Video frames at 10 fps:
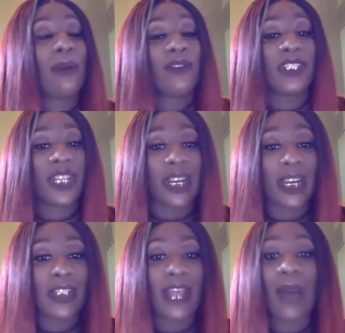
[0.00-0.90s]
my
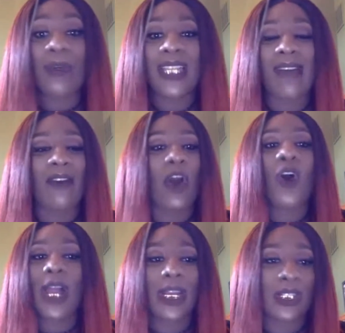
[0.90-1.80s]
virginity. So I was having
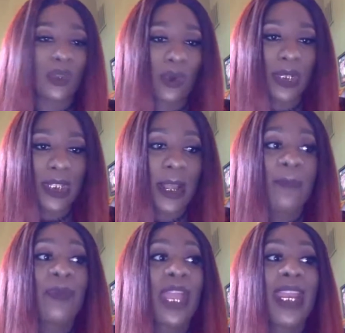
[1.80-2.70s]
all kinds of stories.
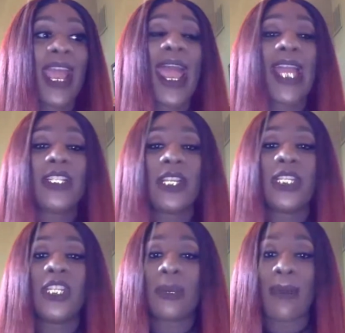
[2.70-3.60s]
And that
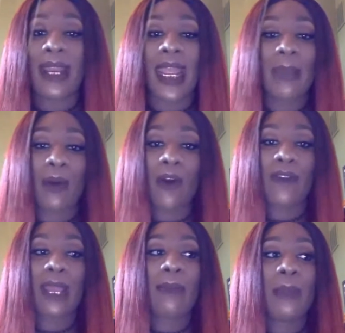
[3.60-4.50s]
actually took my name
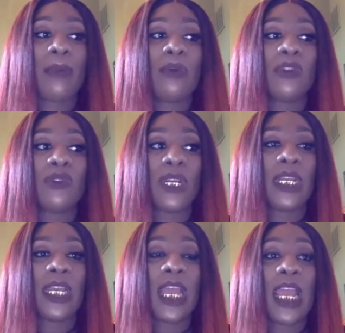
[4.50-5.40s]
off. Like people was
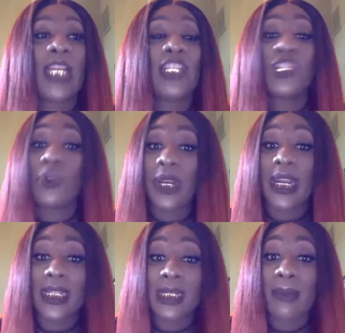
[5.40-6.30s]
really
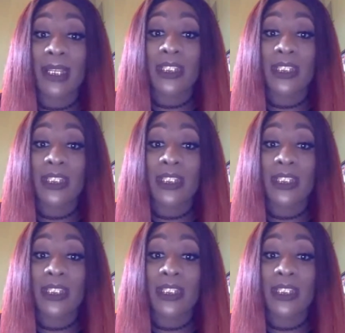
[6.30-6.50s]
tuning into my